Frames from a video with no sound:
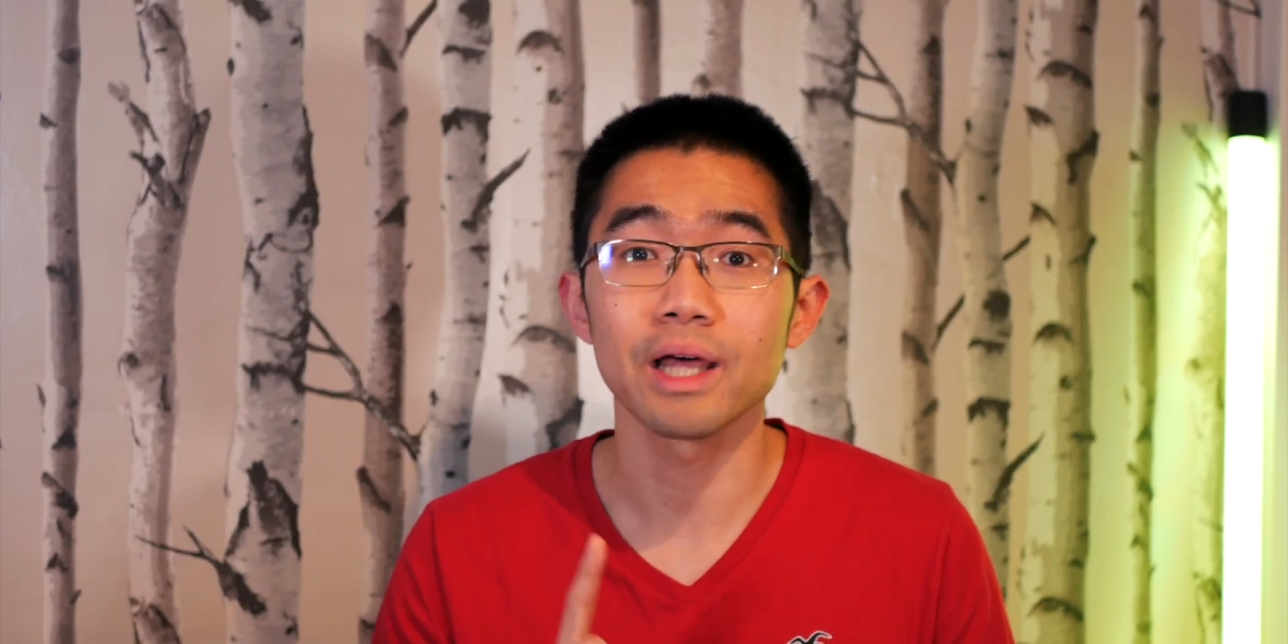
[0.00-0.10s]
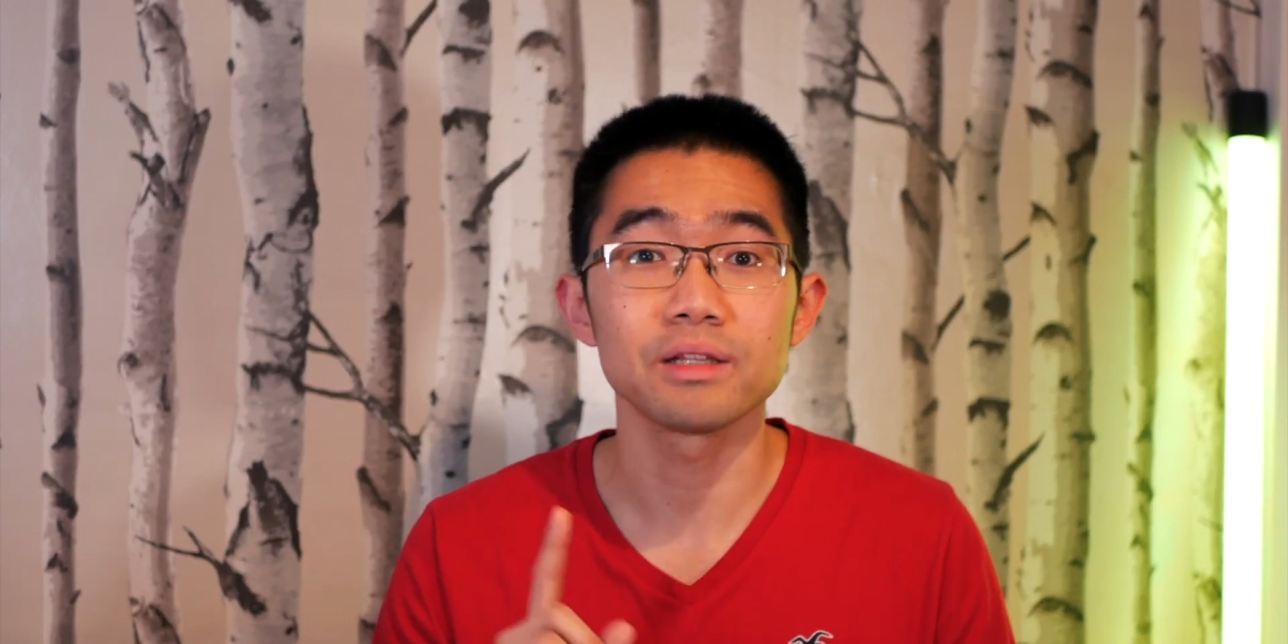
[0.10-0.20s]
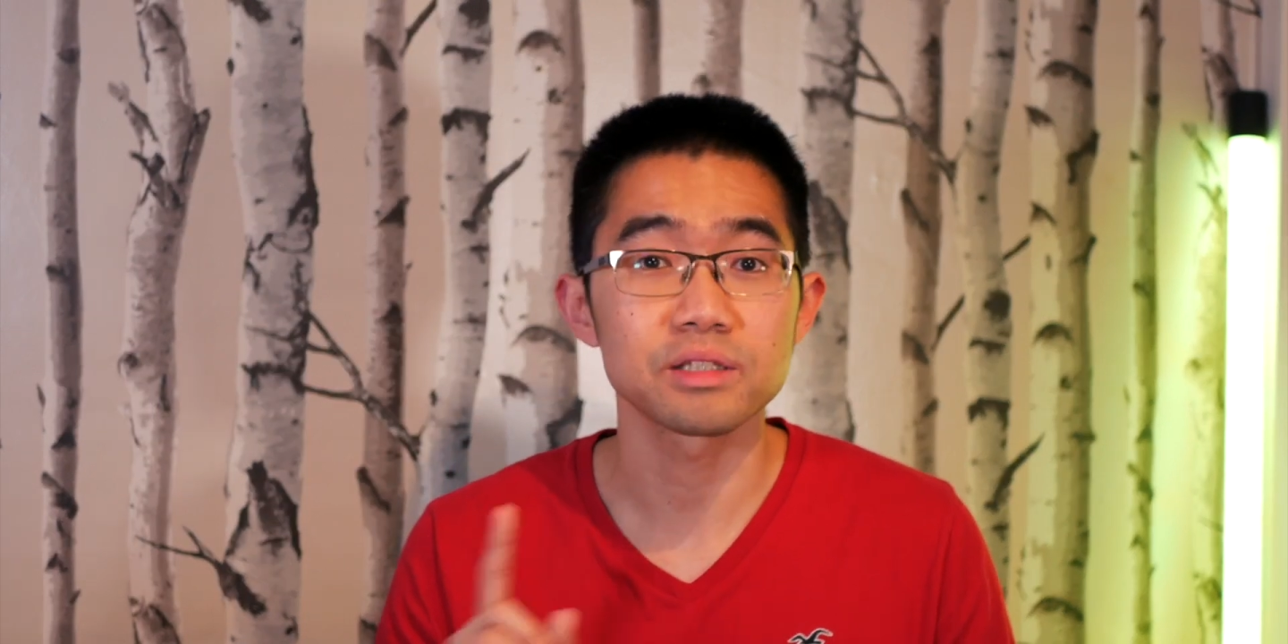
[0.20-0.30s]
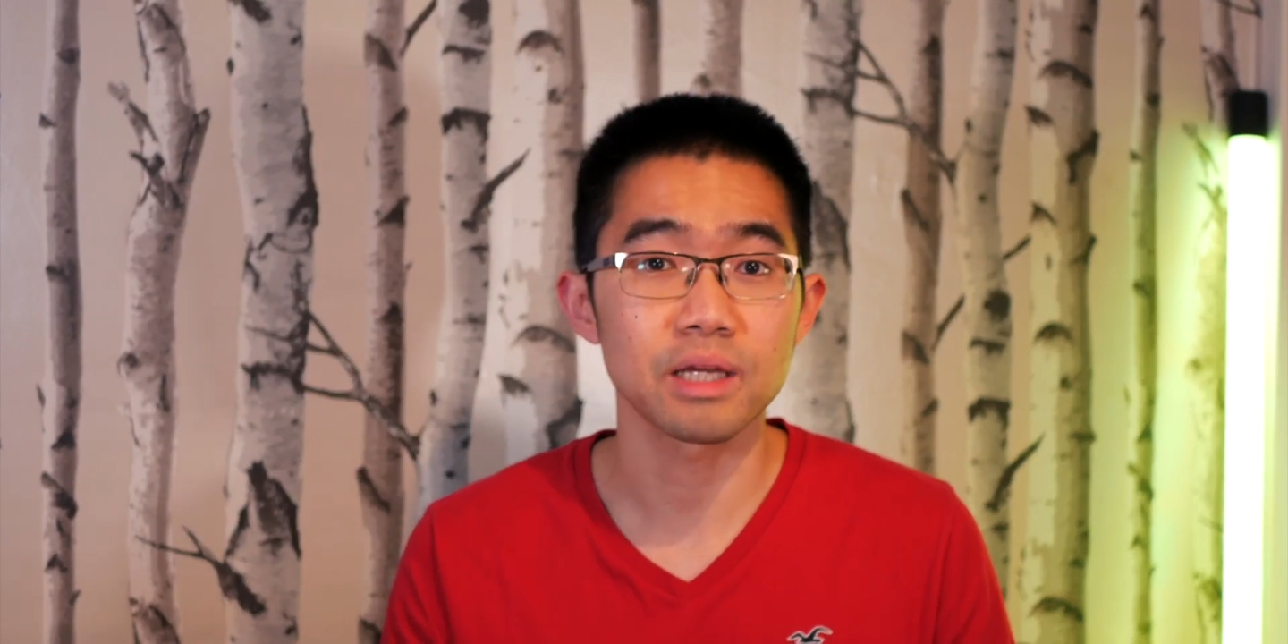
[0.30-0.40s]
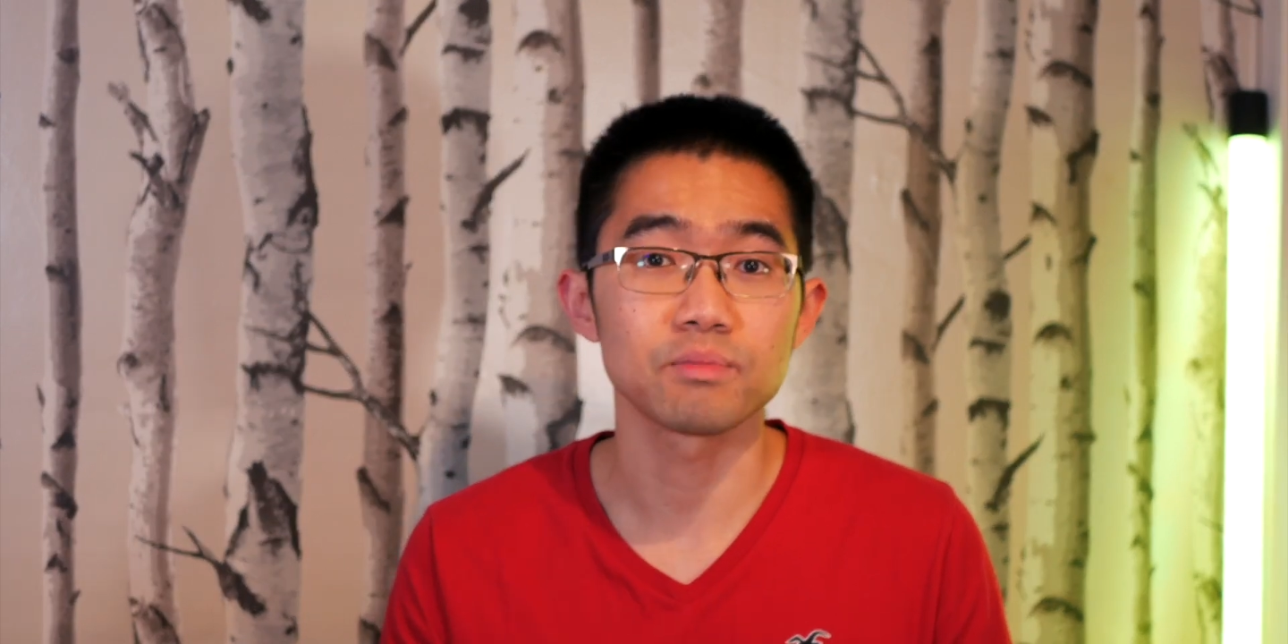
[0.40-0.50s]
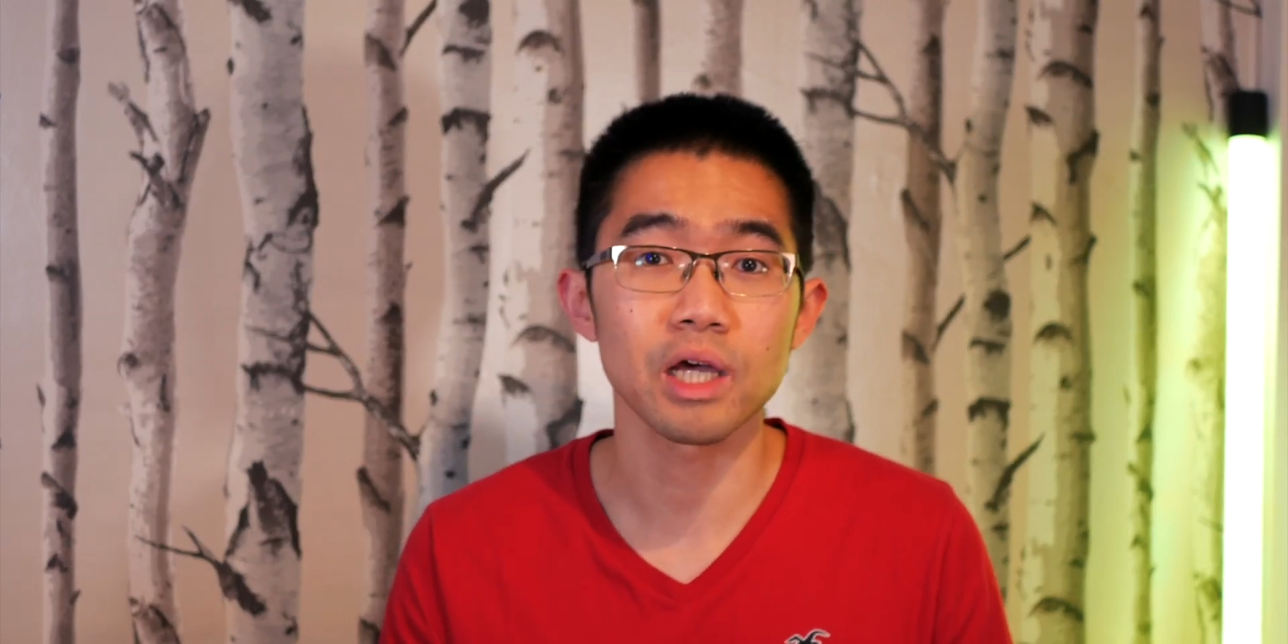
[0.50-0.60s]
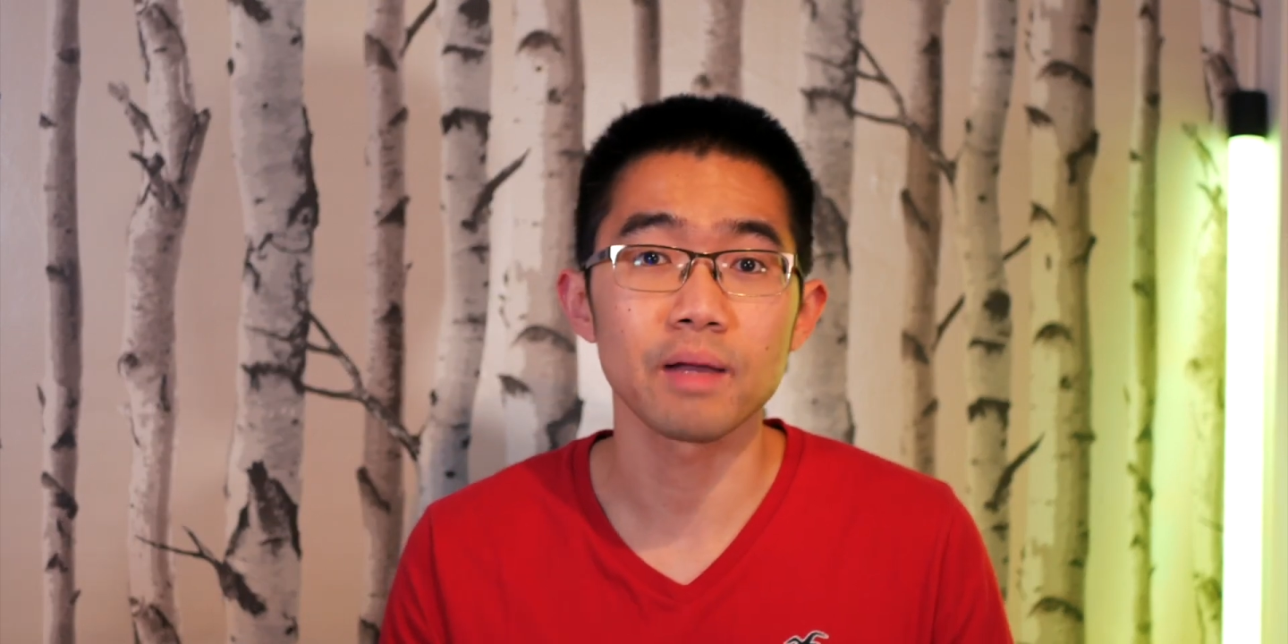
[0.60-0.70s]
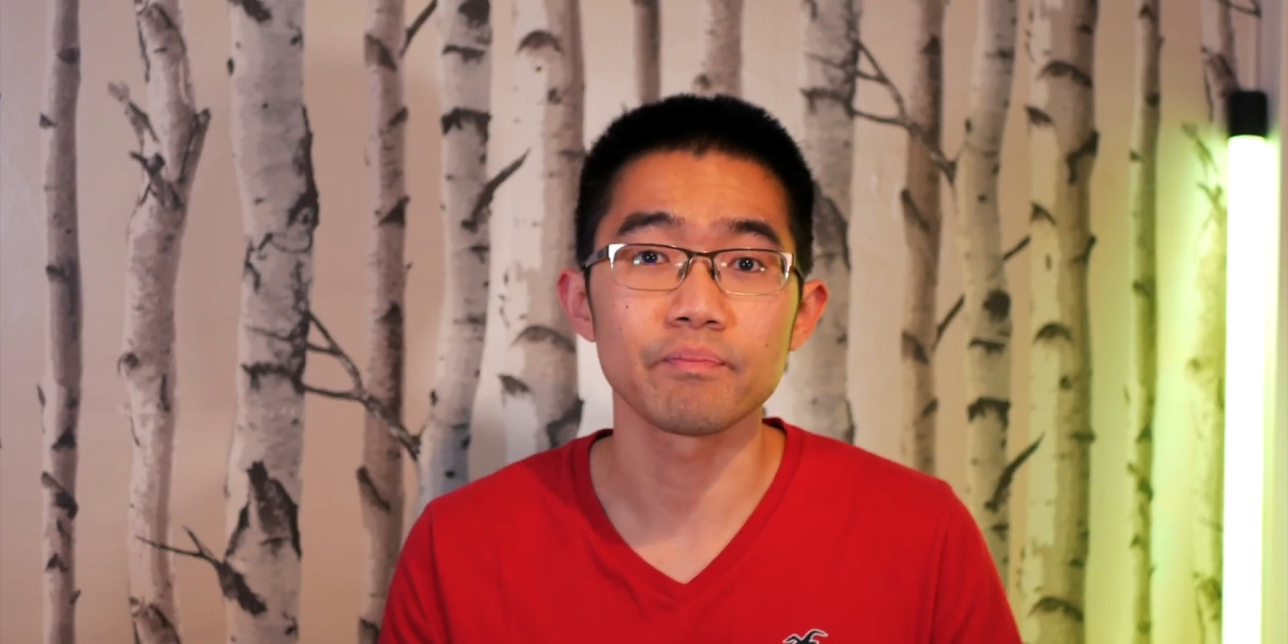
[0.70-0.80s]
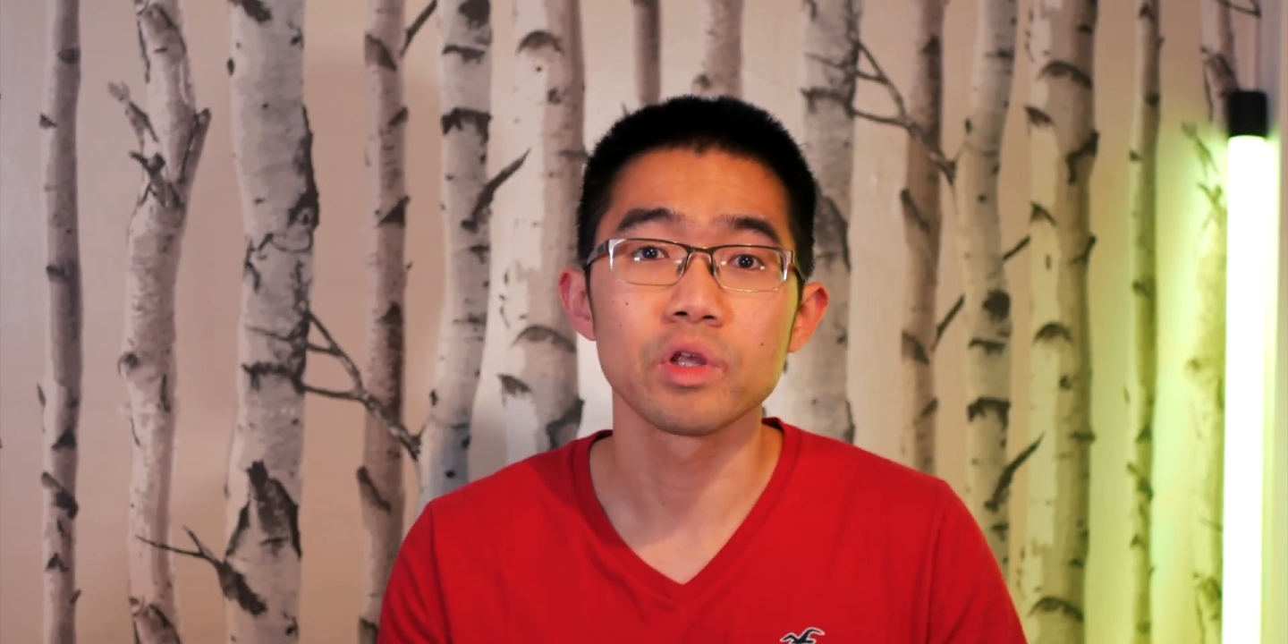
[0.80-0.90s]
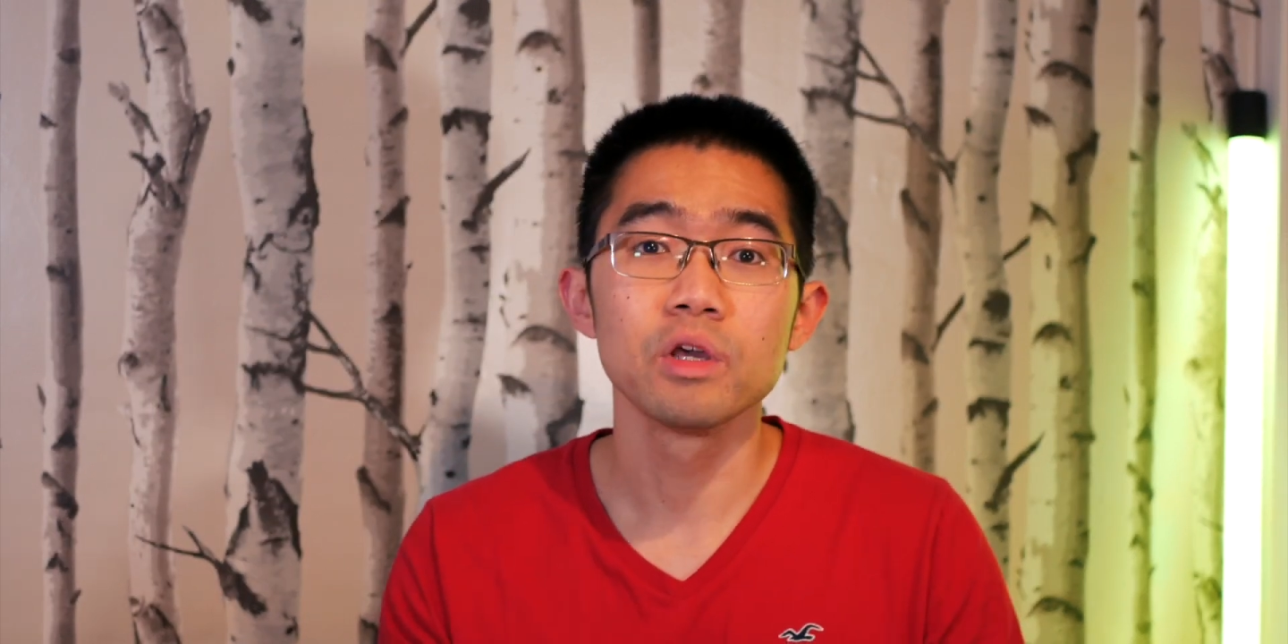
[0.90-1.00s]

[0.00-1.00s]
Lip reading: at the same time.